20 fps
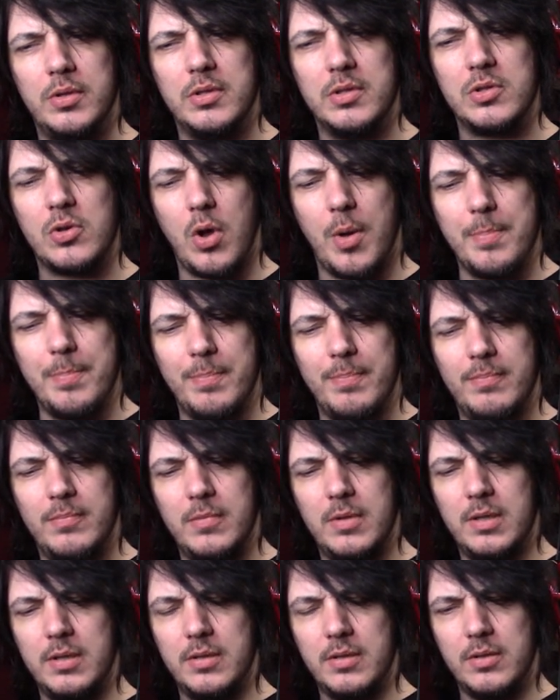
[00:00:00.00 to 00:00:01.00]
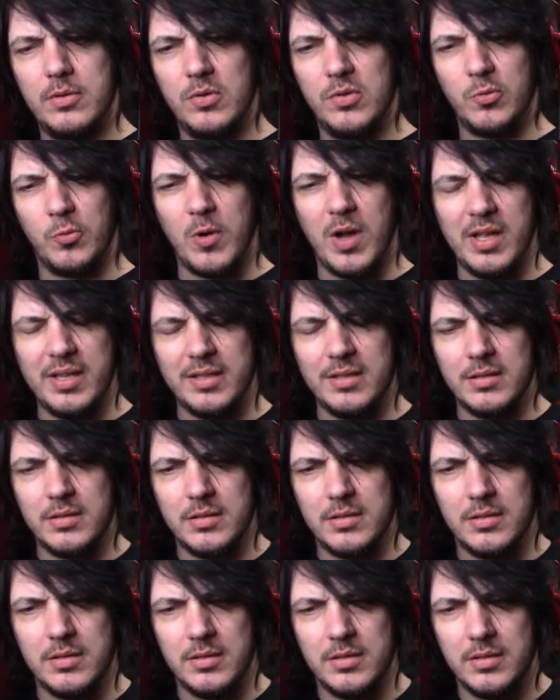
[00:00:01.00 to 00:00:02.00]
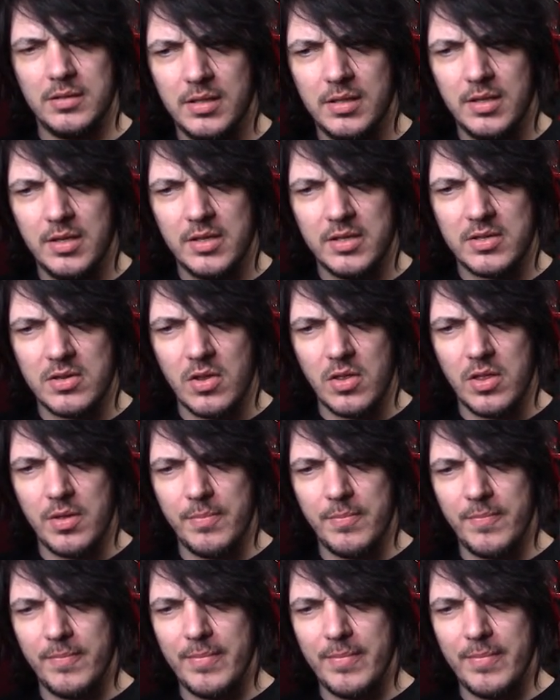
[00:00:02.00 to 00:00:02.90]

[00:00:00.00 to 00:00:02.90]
So I'm um, what? So the